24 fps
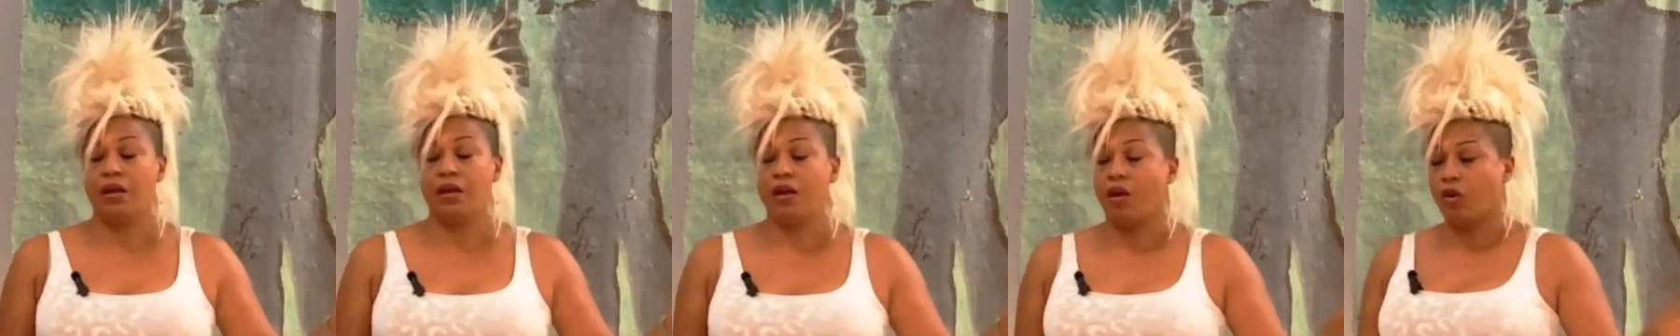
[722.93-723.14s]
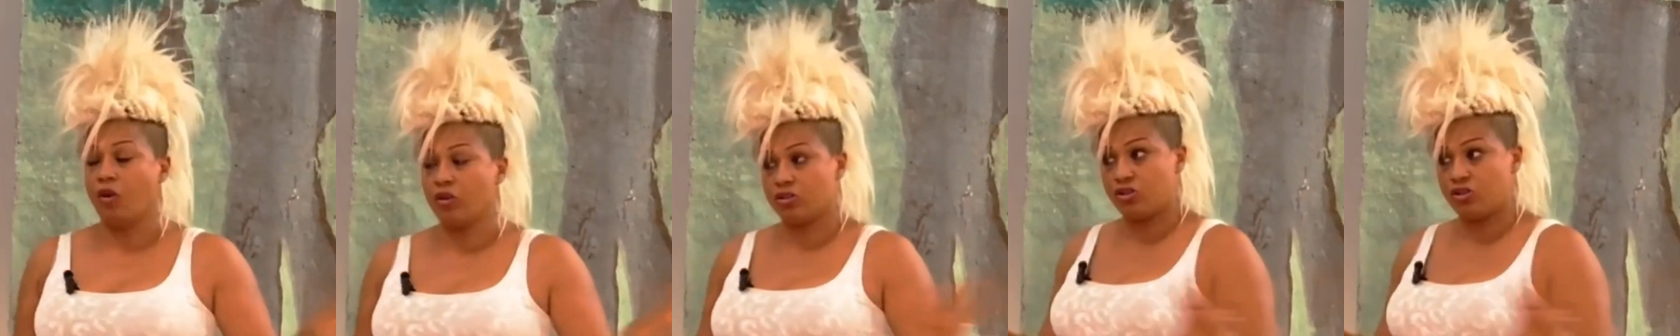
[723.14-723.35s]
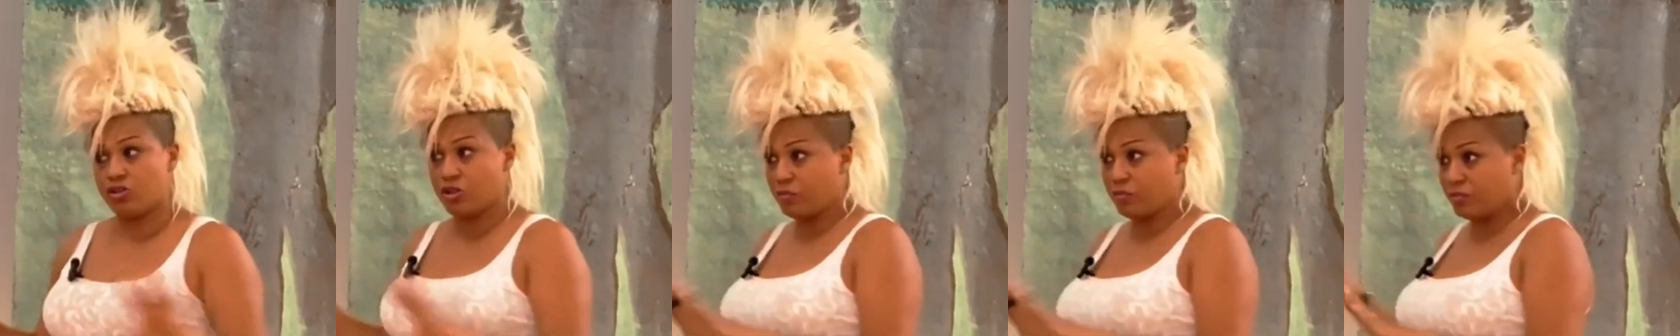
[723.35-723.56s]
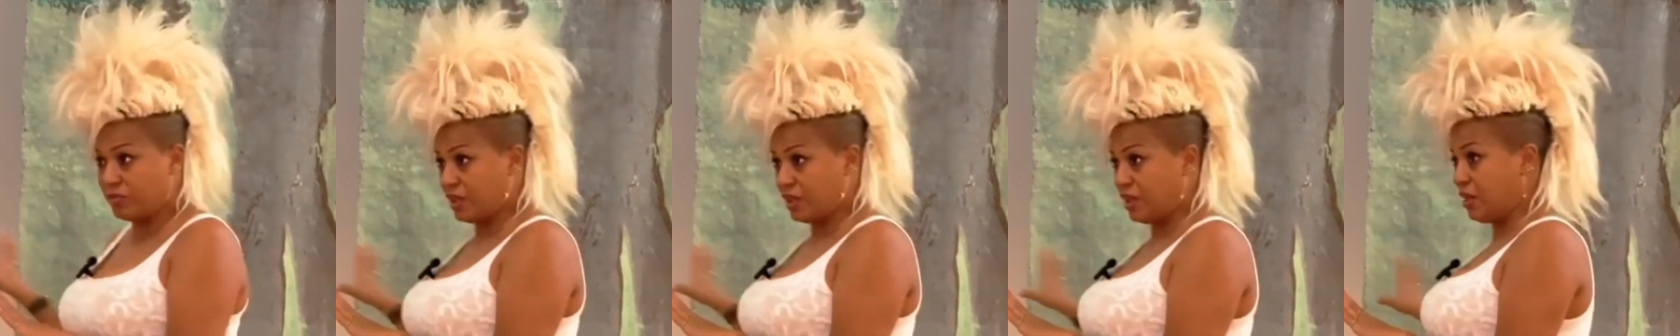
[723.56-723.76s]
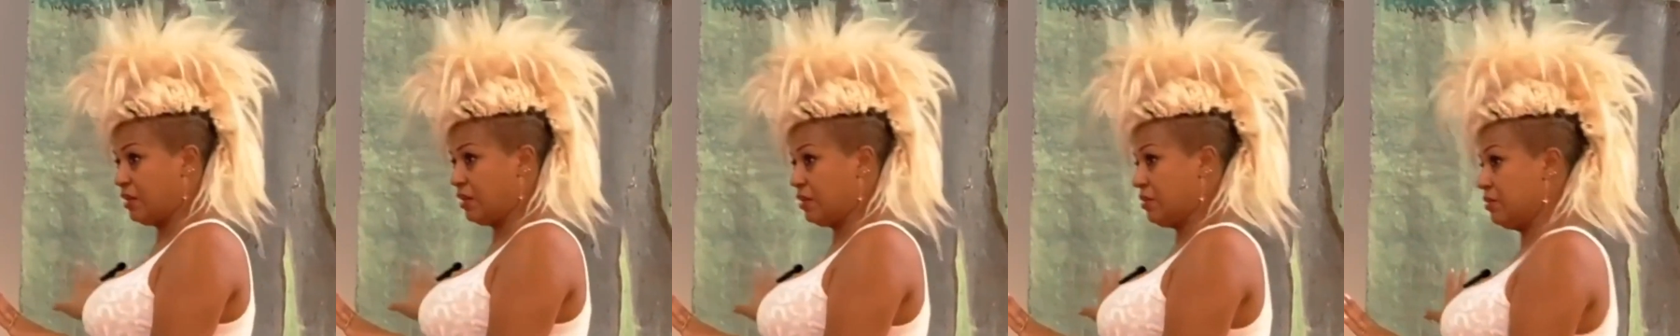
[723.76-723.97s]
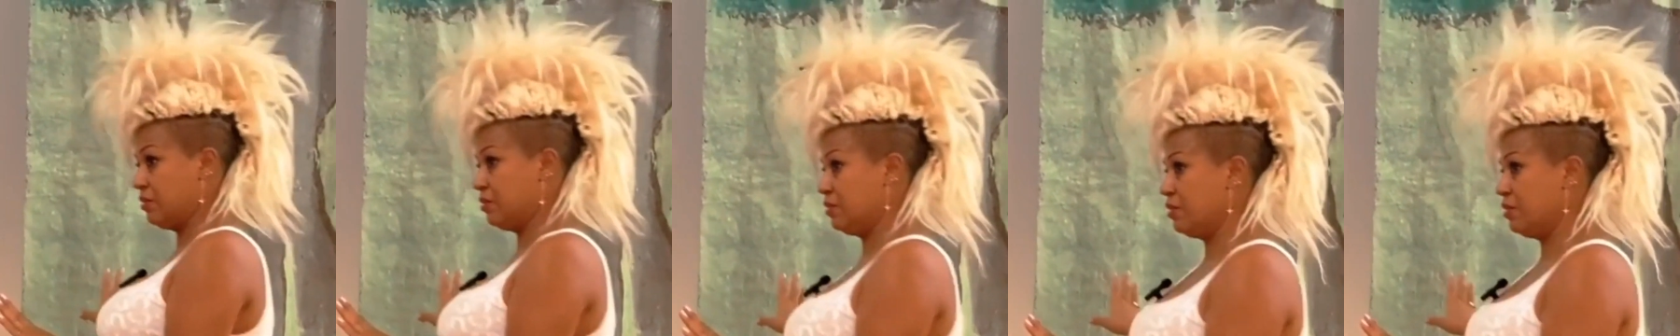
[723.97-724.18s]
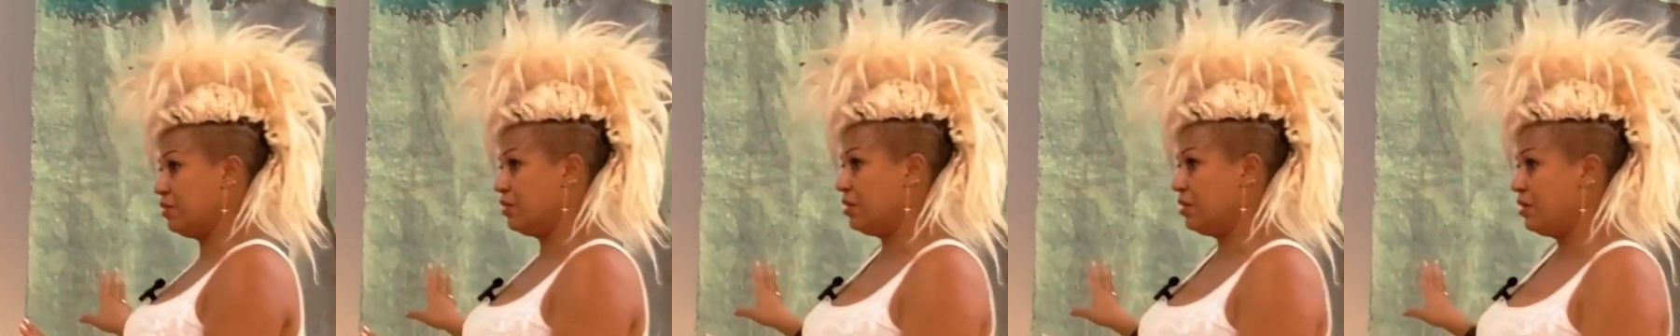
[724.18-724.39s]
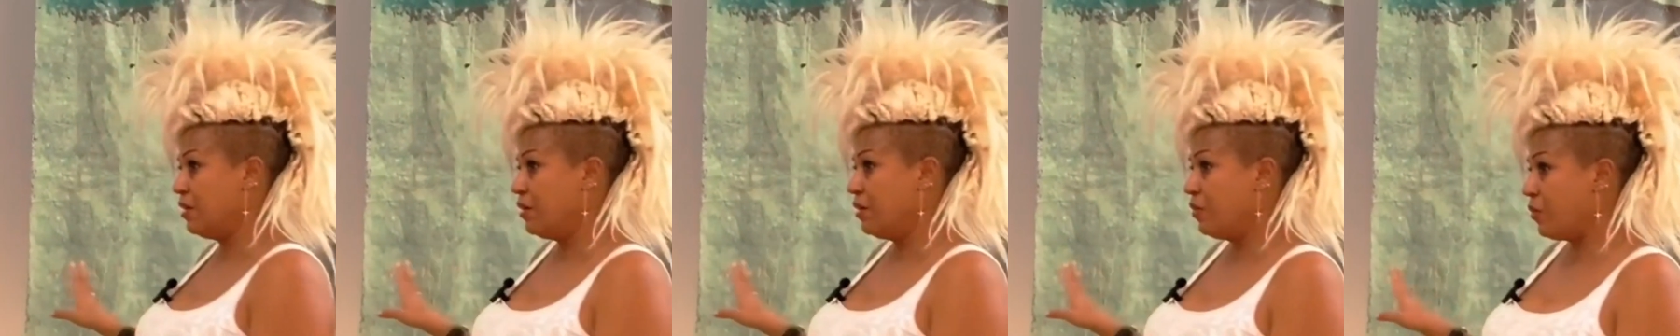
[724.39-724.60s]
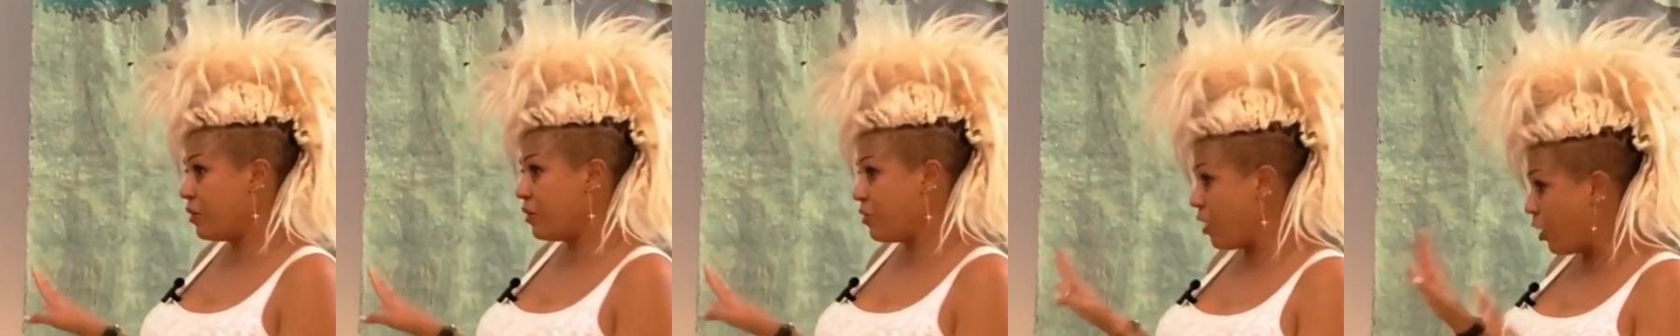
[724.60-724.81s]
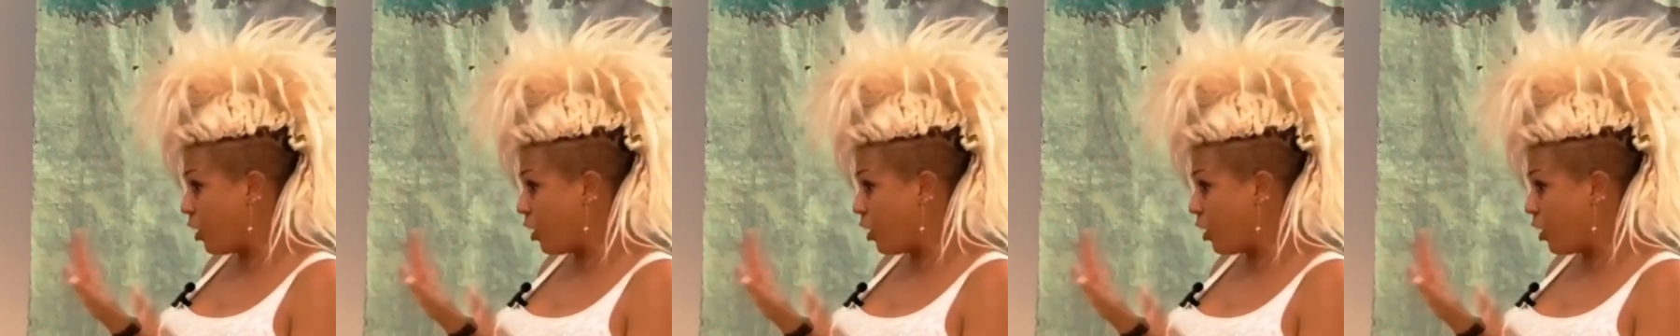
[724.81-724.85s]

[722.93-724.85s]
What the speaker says: on something, when you're